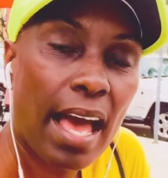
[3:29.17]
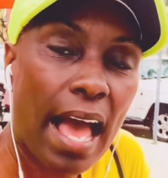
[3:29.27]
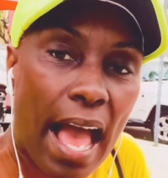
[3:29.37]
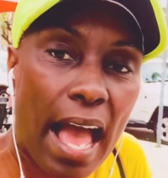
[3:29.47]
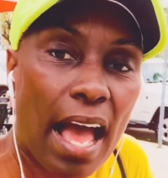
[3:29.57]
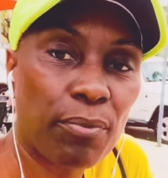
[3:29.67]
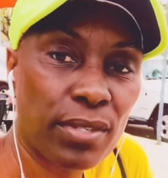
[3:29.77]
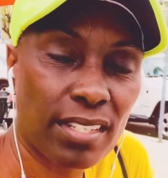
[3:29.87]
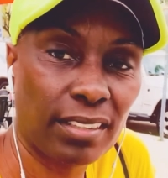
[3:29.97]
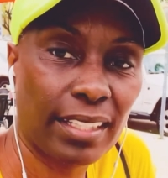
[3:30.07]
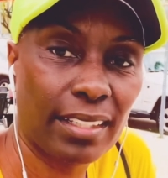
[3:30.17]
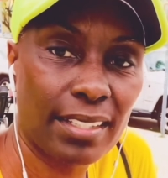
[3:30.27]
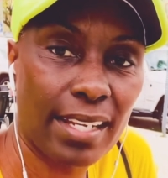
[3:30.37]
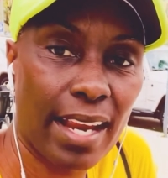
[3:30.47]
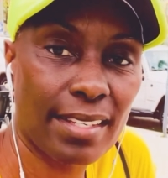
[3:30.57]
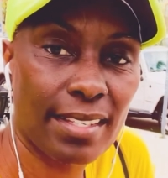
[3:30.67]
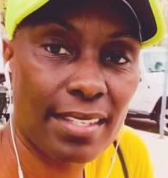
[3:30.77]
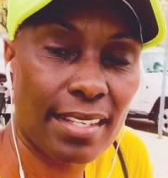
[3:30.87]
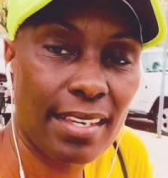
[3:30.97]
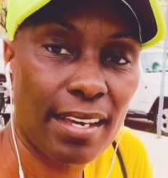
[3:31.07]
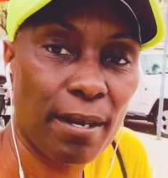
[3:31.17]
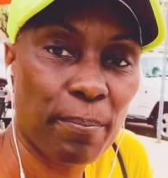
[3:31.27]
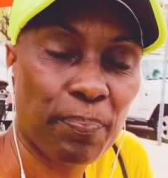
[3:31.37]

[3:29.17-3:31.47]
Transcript: I was going to get a chance to see him.